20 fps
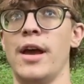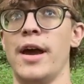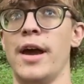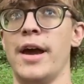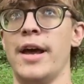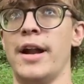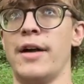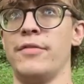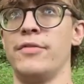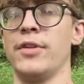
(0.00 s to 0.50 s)

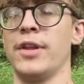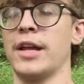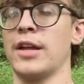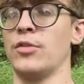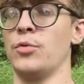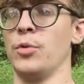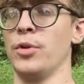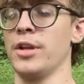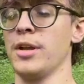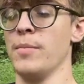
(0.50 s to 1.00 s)
And I feel like it's
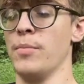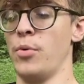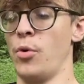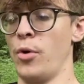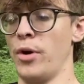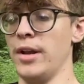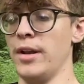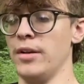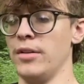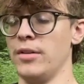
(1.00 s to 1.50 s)
really
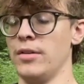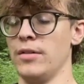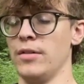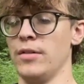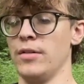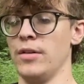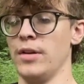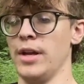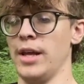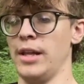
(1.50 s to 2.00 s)
important
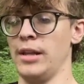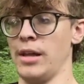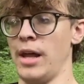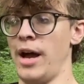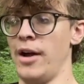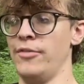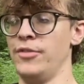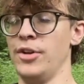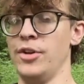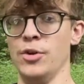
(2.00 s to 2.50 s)
in
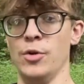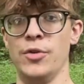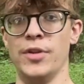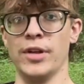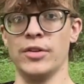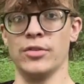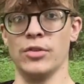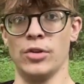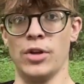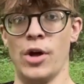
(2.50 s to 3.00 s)
life to do
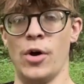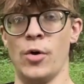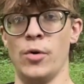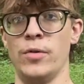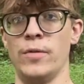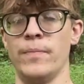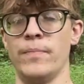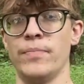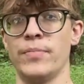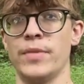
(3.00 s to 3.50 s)
things alone
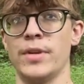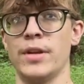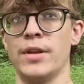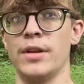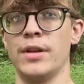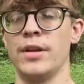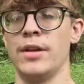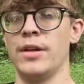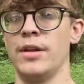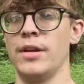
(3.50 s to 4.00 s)

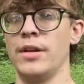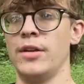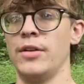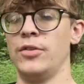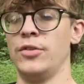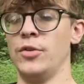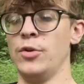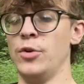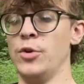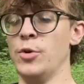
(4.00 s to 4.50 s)

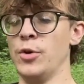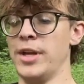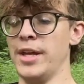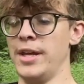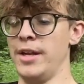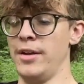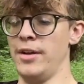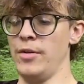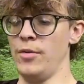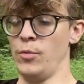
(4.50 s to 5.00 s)
so you
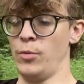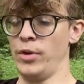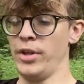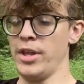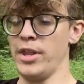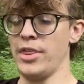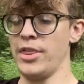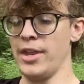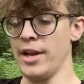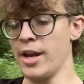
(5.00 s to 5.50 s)
can really
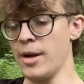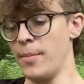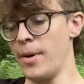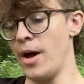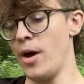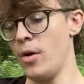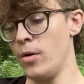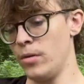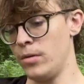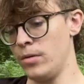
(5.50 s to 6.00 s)
think
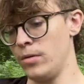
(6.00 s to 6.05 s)
about